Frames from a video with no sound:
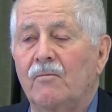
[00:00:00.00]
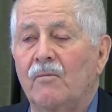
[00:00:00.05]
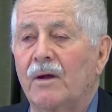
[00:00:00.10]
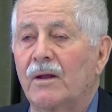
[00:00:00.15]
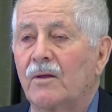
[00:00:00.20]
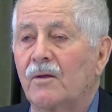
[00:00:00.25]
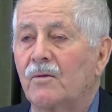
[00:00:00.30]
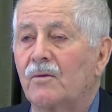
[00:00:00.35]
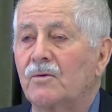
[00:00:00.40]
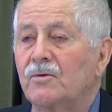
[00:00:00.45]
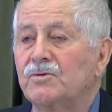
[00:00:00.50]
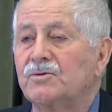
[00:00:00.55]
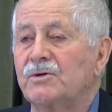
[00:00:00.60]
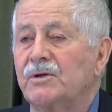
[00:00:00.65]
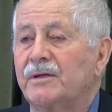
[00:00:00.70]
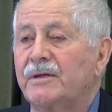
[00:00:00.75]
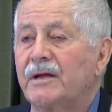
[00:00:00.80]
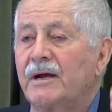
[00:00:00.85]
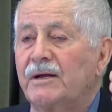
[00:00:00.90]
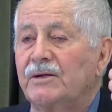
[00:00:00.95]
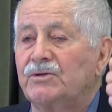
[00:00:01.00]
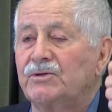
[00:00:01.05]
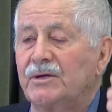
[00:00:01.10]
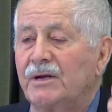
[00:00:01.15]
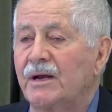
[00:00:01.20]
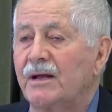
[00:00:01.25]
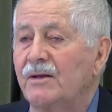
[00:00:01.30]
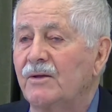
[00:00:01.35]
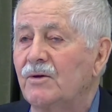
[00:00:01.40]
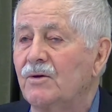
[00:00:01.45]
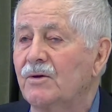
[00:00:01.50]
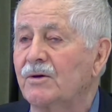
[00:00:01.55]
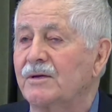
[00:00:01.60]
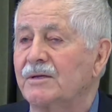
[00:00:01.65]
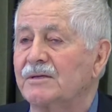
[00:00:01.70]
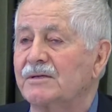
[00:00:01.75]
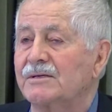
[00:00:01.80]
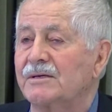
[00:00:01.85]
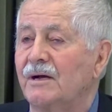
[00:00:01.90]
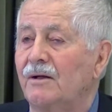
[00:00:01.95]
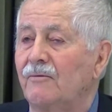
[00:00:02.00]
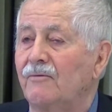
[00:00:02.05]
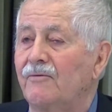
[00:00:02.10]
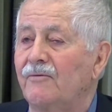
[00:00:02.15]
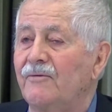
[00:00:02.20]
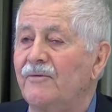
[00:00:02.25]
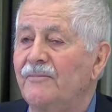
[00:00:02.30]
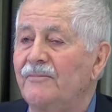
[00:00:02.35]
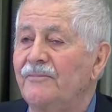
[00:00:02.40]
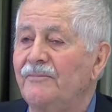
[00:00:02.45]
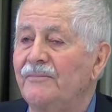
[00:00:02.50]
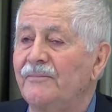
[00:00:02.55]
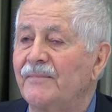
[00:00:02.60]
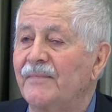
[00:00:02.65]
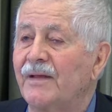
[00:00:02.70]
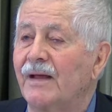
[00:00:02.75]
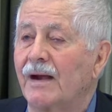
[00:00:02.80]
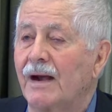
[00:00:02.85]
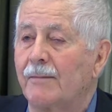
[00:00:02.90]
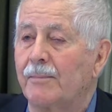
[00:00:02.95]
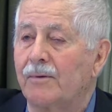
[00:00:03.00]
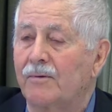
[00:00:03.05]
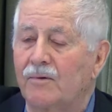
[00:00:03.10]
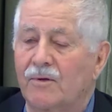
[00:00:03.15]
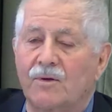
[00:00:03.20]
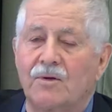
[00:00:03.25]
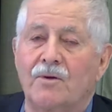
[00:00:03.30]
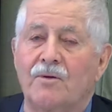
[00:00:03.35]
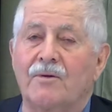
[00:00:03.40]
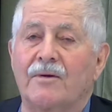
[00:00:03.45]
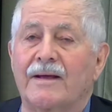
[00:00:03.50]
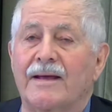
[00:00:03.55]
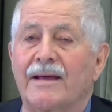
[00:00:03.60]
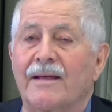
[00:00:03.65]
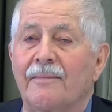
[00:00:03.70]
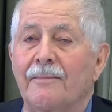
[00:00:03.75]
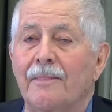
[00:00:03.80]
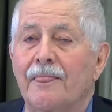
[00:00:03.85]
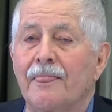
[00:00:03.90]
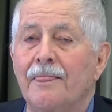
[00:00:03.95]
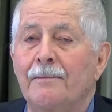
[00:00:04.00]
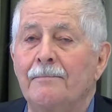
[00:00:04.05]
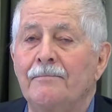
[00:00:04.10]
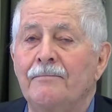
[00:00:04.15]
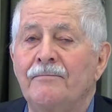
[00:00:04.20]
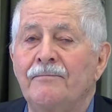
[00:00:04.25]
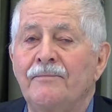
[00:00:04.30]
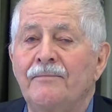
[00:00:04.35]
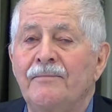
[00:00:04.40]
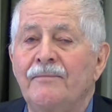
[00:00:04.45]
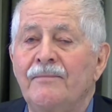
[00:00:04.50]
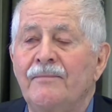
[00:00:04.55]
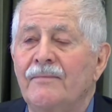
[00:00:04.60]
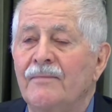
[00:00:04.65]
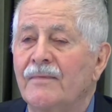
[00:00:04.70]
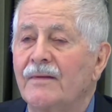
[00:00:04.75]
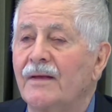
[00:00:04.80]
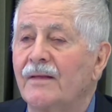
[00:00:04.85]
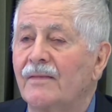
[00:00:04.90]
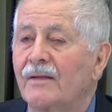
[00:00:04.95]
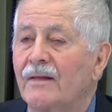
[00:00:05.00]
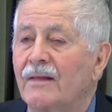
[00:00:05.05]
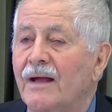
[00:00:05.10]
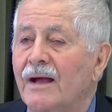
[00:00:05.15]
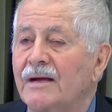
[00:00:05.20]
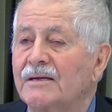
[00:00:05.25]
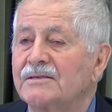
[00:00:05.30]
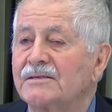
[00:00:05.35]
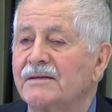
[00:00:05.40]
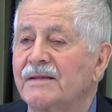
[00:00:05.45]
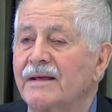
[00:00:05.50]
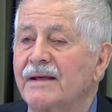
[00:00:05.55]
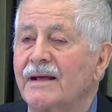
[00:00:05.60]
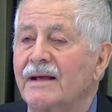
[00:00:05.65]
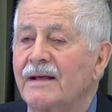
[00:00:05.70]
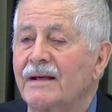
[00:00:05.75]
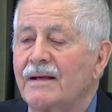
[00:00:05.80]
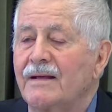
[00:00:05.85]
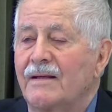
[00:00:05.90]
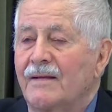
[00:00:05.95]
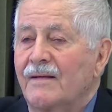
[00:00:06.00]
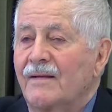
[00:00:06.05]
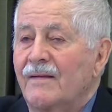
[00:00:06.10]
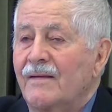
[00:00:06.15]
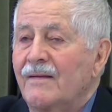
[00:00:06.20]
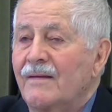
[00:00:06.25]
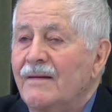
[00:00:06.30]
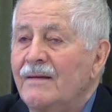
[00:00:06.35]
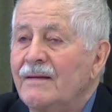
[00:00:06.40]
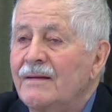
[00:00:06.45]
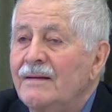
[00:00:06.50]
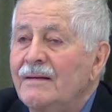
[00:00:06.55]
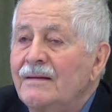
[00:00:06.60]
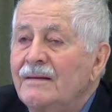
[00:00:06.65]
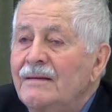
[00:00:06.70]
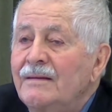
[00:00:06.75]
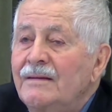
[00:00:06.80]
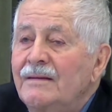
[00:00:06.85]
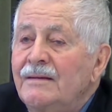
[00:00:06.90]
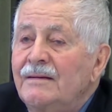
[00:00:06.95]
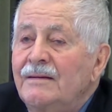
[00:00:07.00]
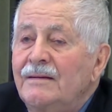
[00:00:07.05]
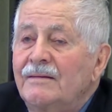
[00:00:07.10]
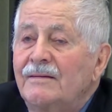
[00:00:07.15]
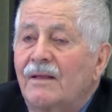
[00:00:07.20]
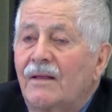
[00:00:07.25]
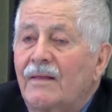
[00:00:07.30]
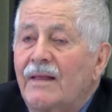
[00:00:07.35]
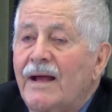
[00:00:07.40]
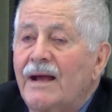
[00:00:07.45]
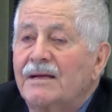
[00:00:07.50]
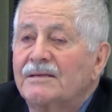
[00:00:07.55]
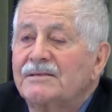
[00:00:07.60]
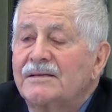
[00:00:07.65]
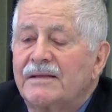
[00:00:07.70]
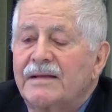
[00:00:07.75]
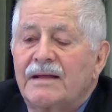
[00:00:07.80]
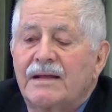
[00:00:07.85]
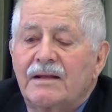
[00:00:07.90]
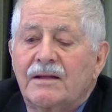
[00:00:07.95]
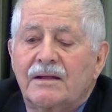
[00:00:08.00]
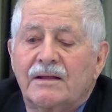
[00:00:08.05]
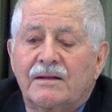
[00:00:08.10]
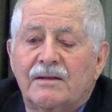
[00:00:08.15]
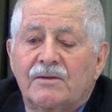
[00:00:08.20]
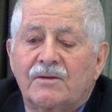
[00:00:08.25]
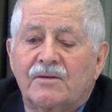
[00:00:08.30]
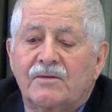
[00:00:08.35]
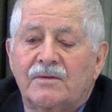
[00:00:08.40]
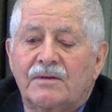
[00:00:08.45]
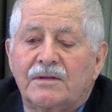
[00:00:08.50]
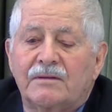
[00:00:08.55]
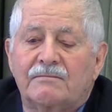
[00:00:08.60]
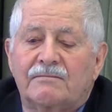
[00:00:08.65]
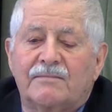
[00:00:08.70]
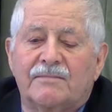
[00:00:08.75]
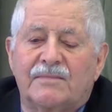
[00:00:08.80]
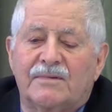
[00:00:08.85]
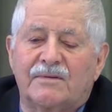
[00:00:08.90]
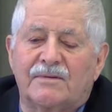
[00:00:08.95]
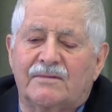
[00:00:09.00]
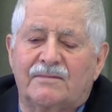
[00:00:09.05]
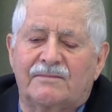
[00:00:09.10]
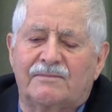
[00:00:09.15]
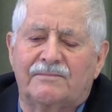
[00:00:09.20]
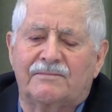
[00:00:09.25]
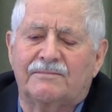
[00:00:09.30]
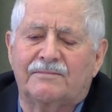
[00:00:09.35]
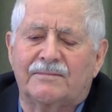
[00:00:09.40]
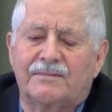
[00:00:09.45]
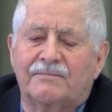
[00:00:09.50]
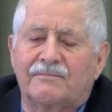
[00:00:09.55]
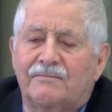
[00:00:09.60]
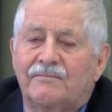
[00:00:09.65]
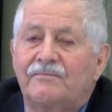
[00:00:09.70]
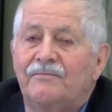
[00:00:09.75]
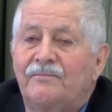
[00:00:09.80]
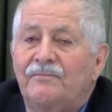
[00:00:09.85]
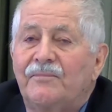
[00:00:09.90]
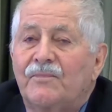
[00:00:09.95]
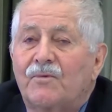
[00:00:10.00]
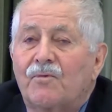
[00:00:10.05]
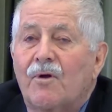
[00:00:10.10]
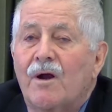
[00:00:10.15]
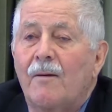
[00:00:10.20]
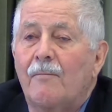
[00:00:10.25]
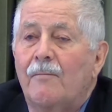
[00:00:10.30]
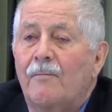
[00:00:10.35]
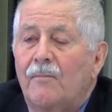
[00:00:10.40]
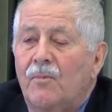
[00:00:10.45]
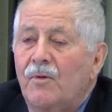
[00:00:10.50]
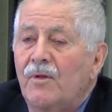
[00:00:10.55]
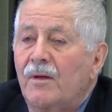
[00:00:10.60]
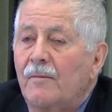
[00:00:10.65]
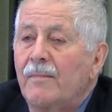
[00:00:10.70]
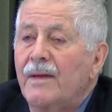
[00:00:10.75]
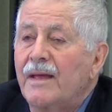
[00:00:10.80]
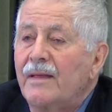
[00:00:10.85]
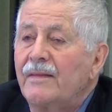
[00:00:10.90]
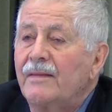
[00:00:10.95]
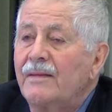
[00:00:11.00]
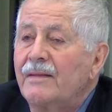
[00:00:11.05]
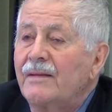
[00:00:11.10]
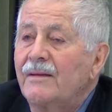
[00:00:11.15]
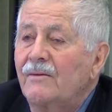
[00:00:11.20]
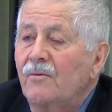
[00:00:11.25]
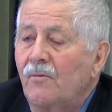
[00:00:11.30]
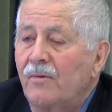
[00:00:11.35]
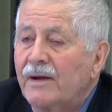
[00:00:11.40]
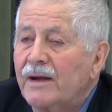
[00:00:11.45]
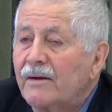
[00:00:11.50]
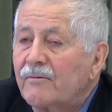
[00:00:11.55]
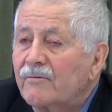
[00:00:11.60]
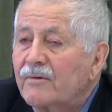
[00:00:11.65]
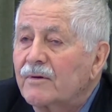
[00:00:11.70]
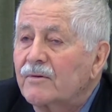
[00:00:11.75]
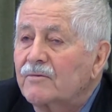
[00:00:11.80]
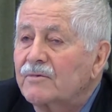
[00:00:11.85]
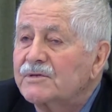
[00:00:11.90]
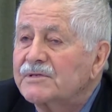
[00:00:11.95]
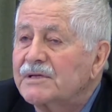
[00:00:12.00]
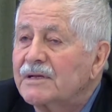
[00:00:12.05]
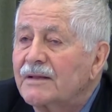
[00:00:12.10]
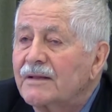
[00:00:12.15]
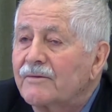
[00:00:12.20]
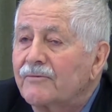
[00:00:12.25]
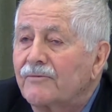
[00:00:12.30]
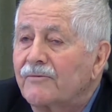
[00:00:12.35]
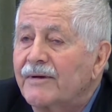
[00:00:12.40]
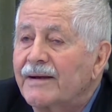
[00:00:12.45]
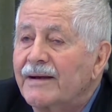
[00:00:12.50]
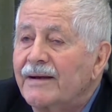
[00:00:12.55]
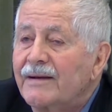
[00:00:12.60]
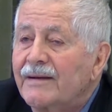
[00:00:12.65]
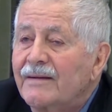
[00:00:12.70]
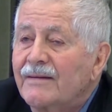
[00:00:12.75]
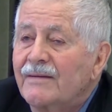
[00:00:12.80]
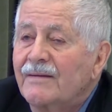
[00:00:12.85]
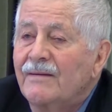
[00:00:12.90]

one of those would touch and unhook itself and up it would go again. And the last thing, the last thing to, to, to drop would have been whatever it was delivering.